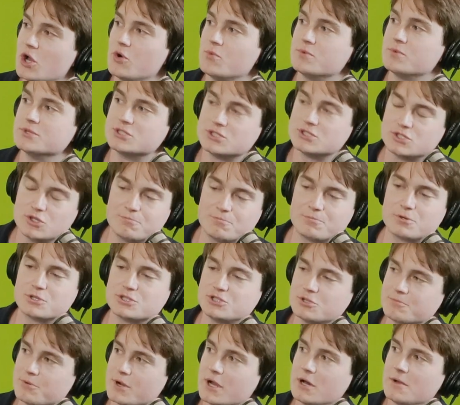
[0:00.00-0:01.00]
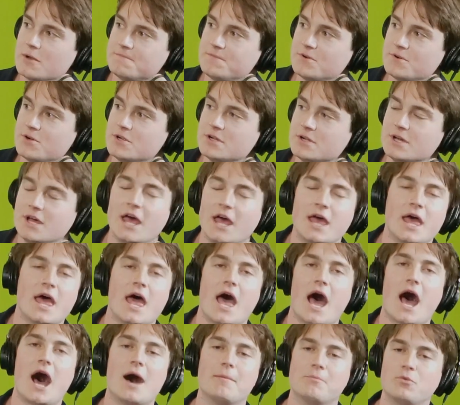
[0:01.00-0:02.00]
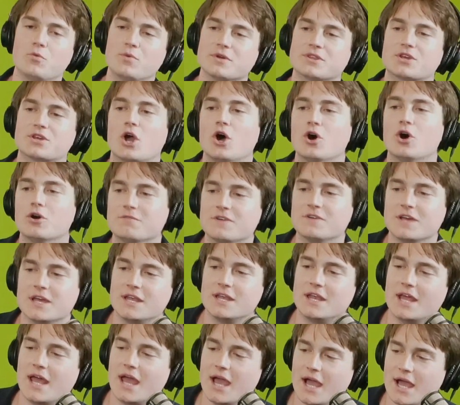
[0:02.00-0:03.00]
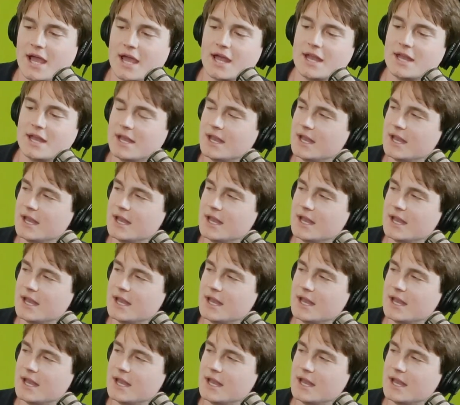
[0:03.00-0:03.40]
was super, super helpful. With COVID and